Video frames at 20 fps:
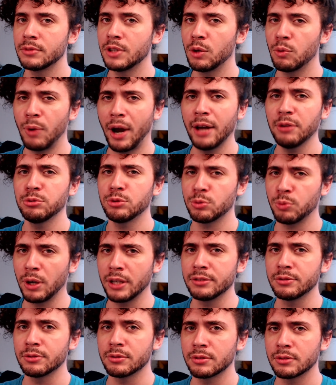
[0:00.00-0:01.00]
round
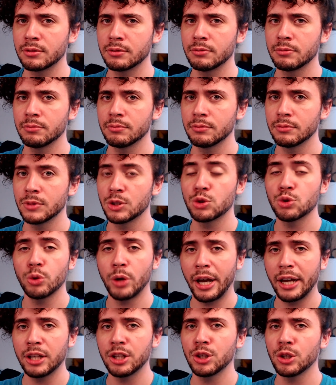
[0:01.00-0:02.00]
ones,
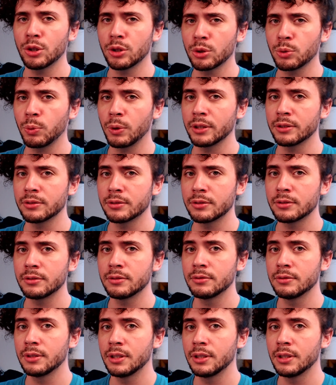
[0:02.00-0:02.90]
triangular ones.